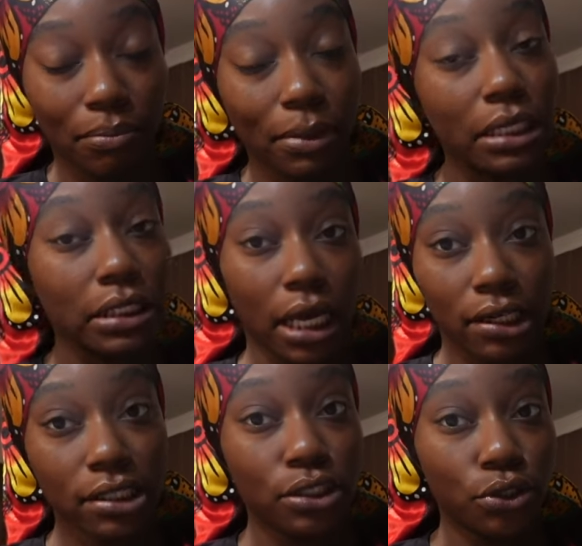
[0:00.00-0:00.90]
because
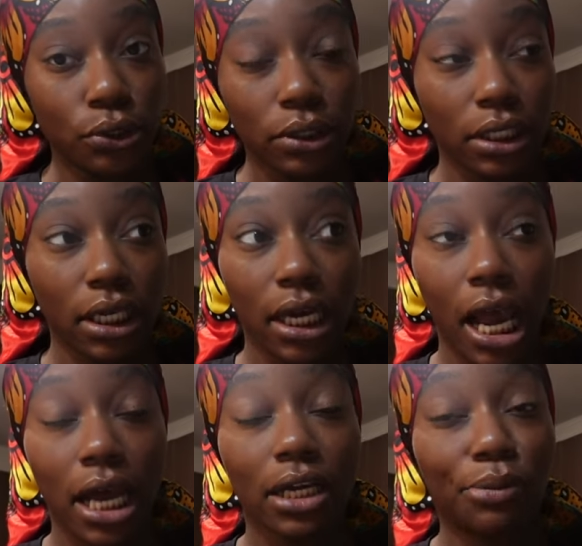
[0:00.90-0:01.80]
honestly, truly,
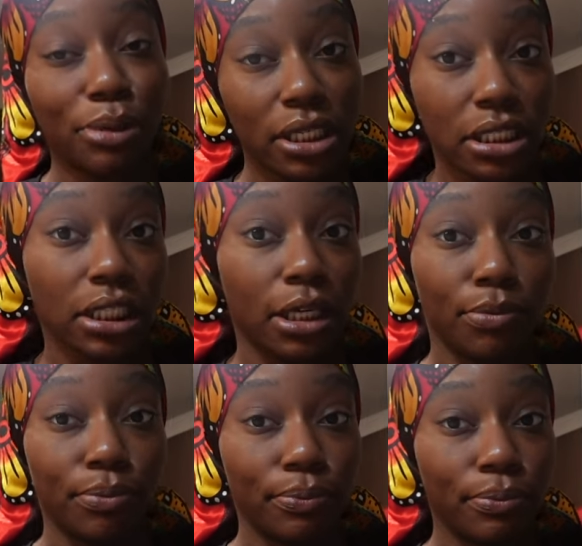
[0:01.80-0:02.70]
I could have been asleep.
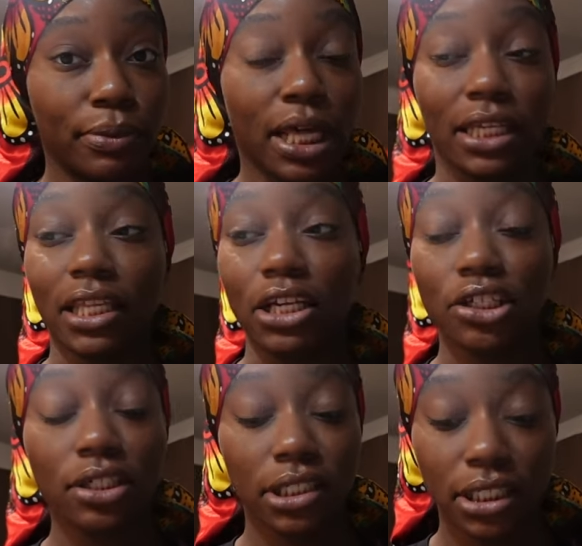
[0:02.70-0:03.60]
Like, they
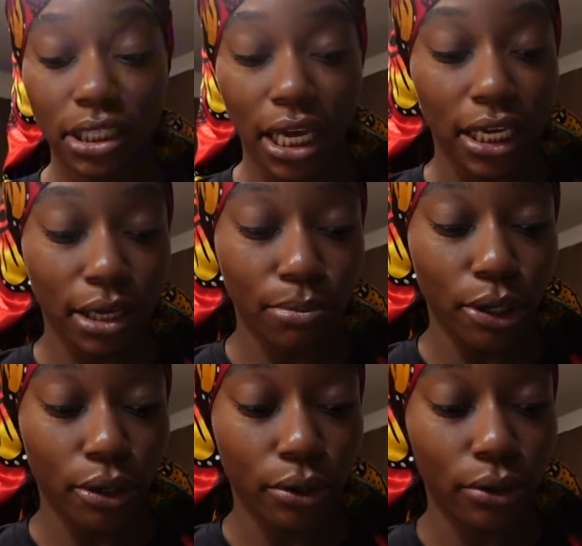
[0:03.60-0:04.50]
should have sent that
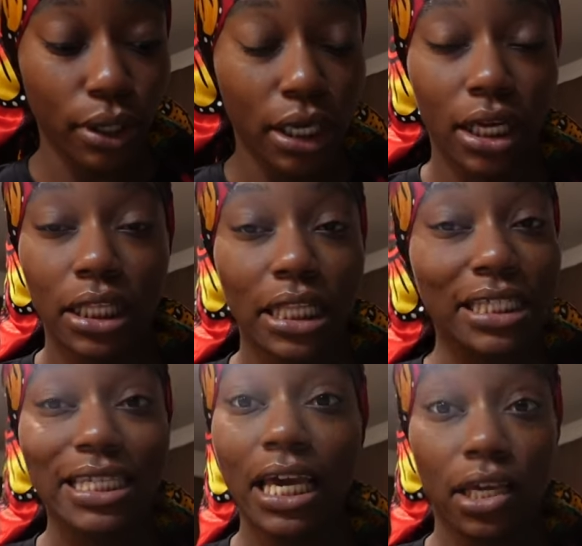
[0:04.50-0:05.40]
email,
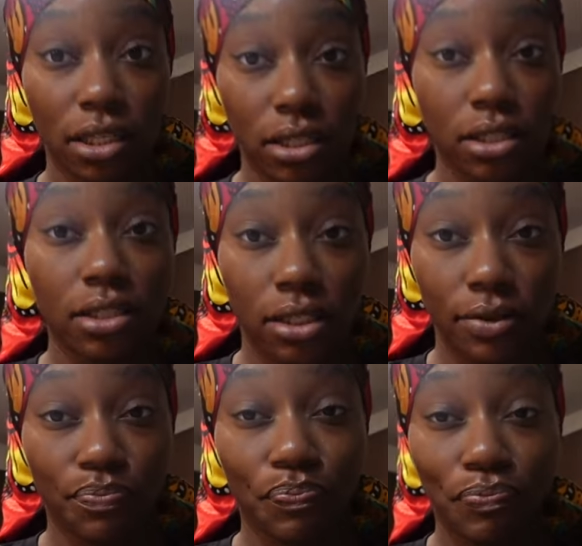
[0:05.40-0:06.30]
that text,
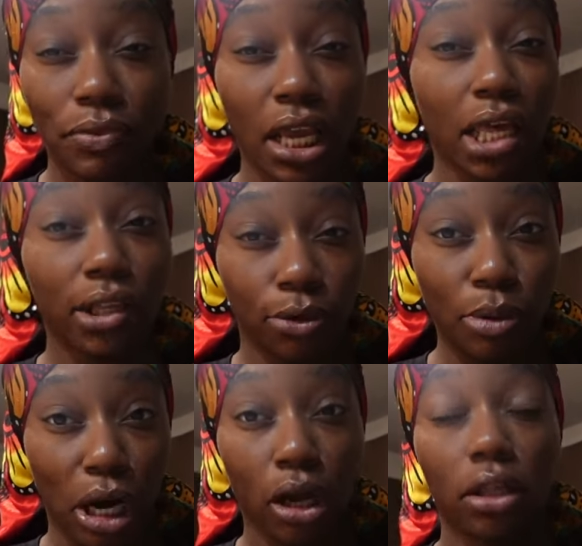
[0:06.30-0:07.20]
a little
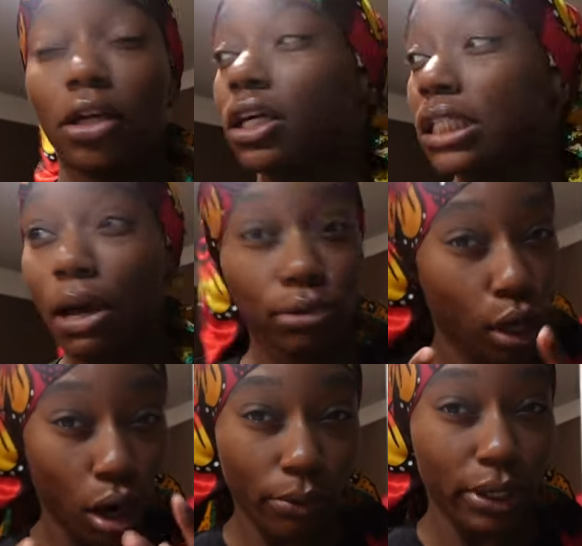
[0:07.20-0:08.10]
bit earlier, because I was
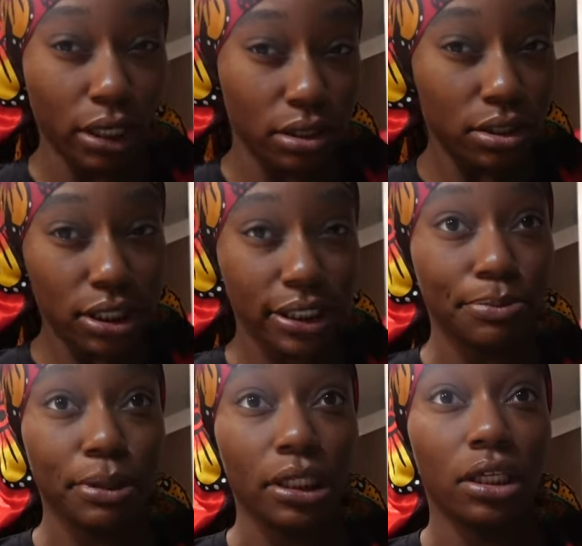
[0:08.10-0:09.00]
already getting sleepy.
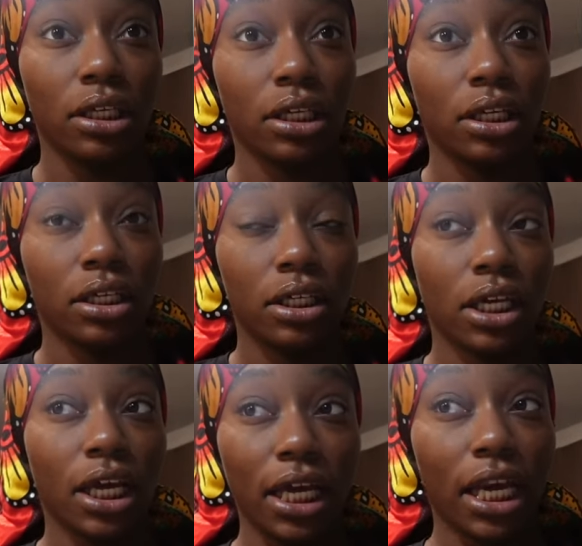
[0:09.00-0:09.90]

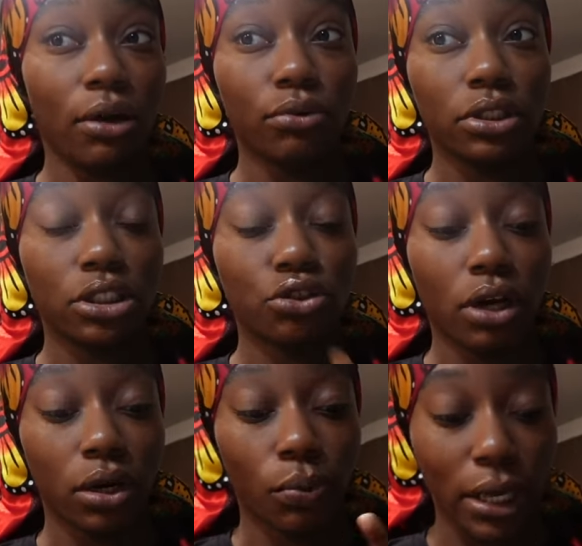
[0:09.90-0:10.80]
And I was
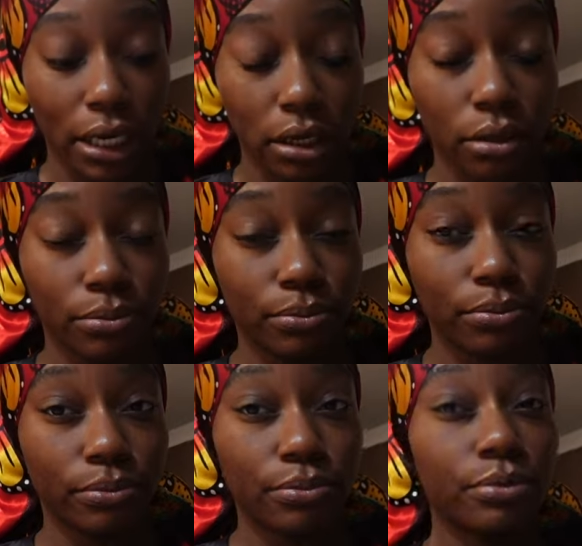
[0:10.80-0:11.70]
trying to wait up
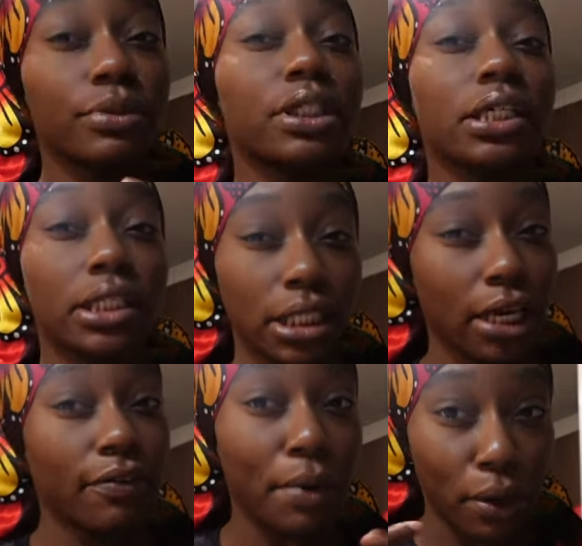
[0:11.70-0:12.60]
to see
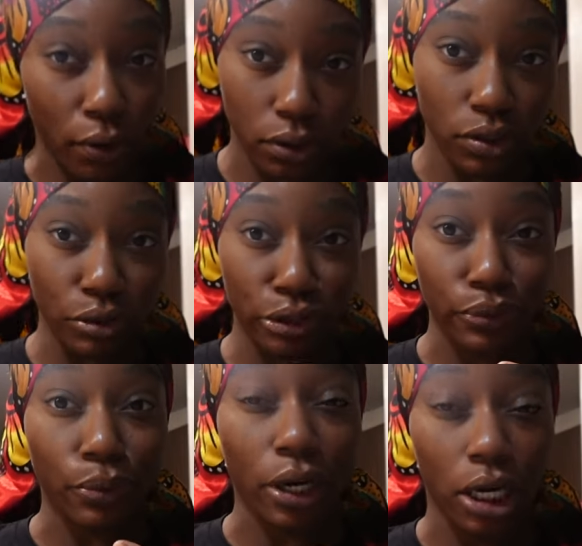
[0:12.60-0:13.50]
if my groceries
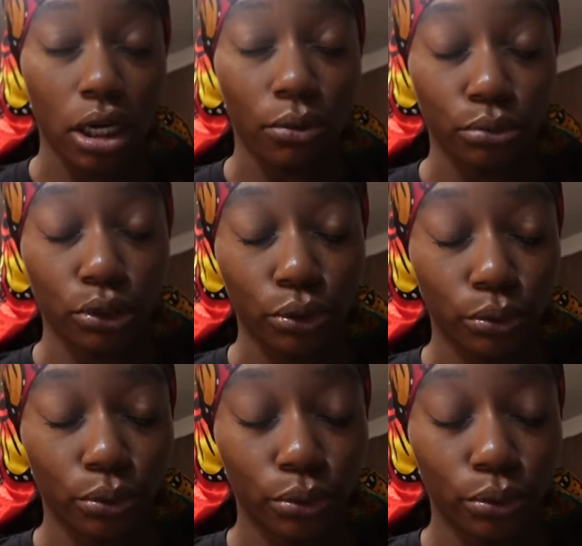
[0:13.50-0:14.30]
were gonna come through.